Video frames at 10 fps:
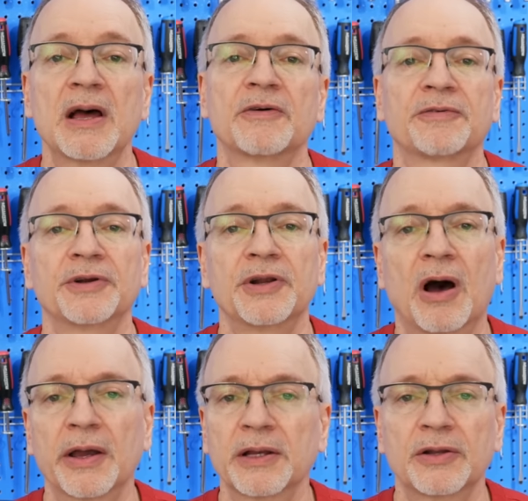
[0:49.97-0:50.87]
For
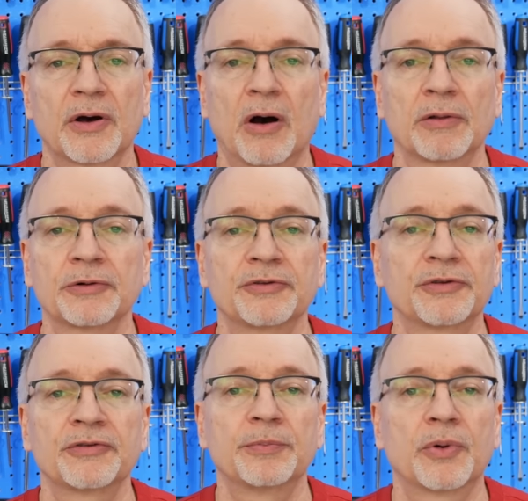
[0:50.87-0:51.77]
$9,
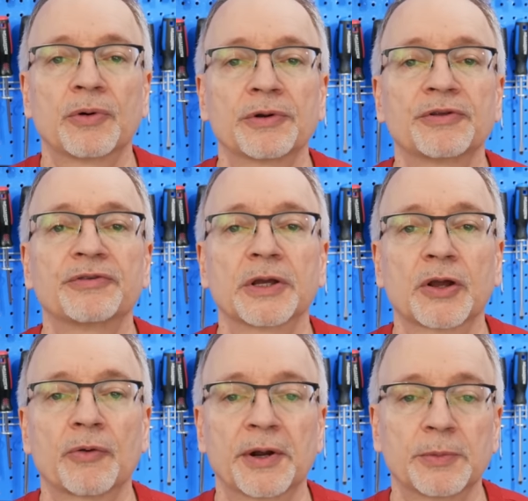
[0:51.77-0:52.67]
this board is an
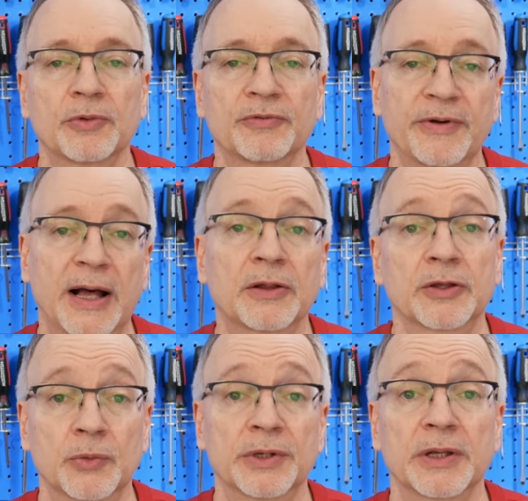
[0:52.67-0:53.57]
incredible
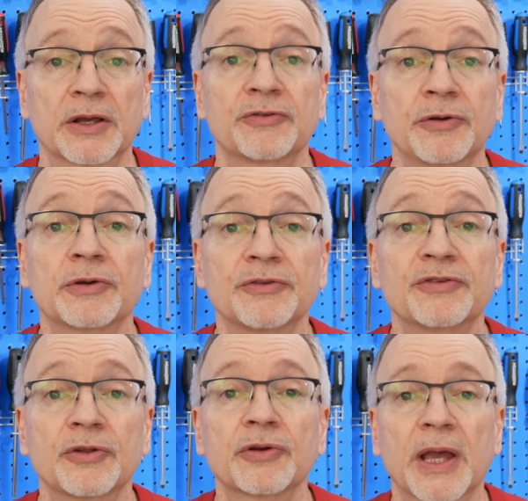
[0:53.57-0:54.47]
value. And yes, you can
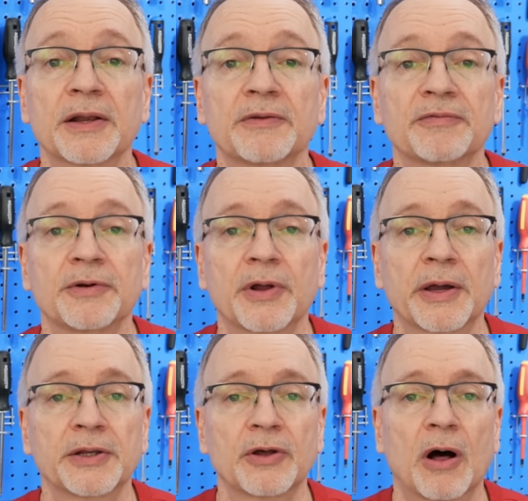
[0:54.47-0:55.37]
still get it for
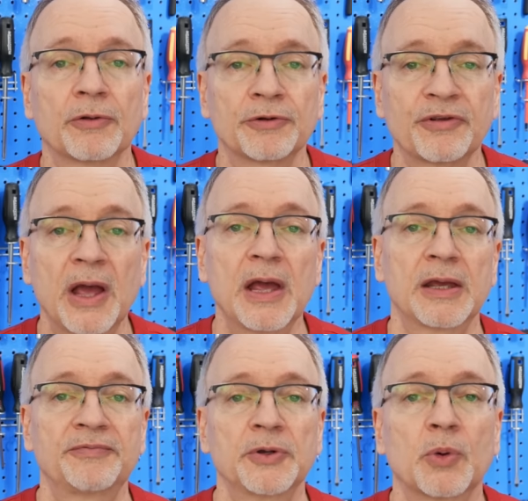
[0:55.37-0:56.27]
$9
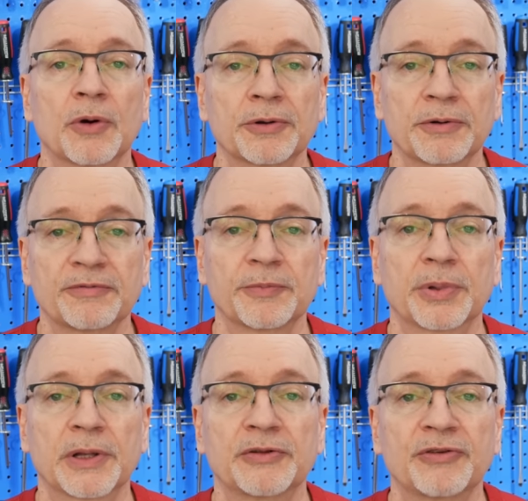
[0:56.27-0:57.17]
if you order it from
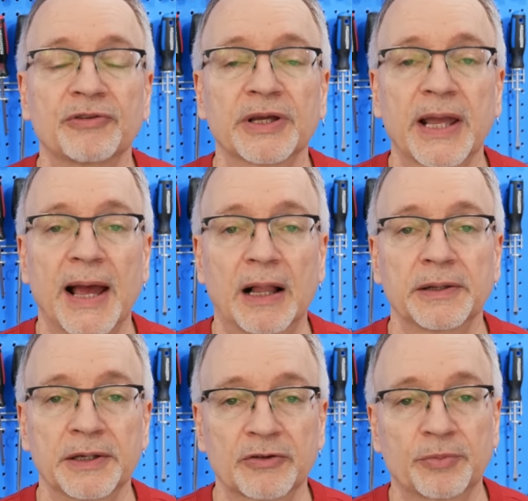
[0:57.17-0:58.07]
places like
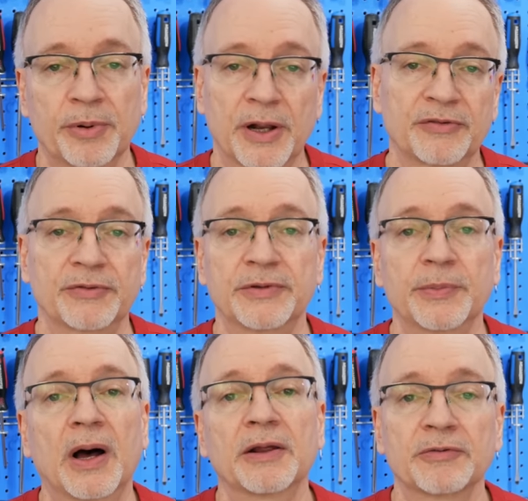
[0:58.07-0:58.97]
AliExpress. If you
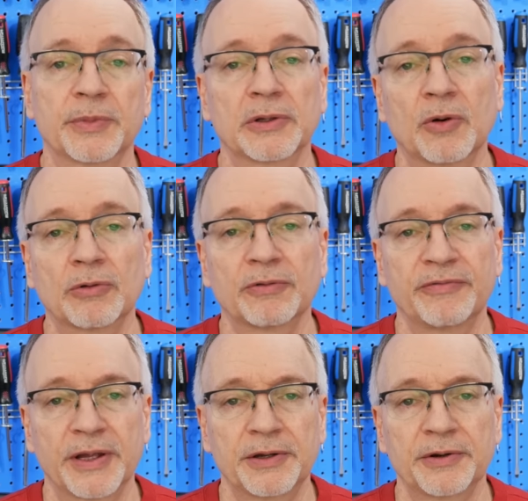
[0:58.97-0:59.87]
buy it from a local
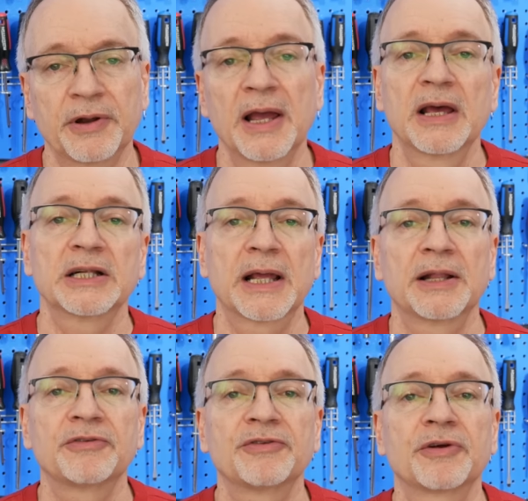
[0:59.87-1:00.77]
vendor,
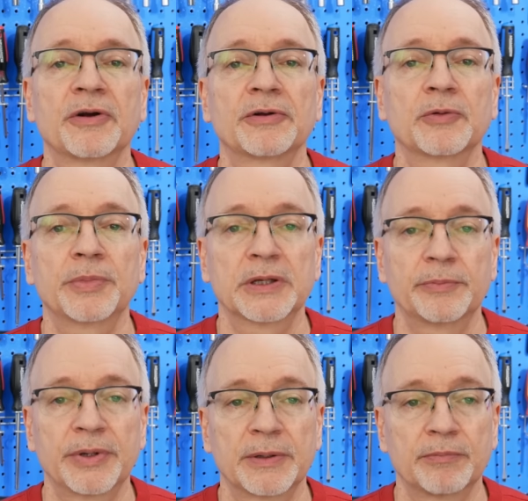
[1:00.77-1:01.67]
chances are it'll be a
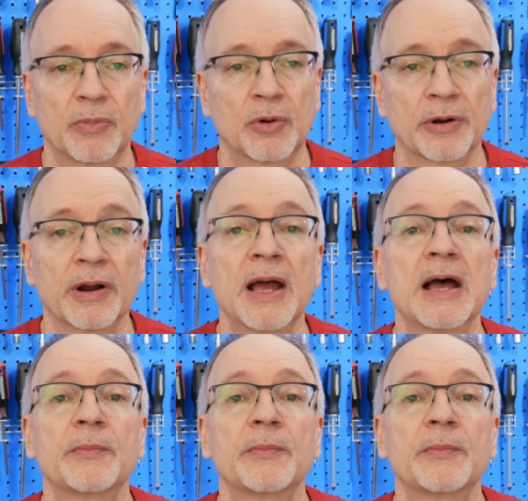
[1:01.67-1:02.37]
bit more.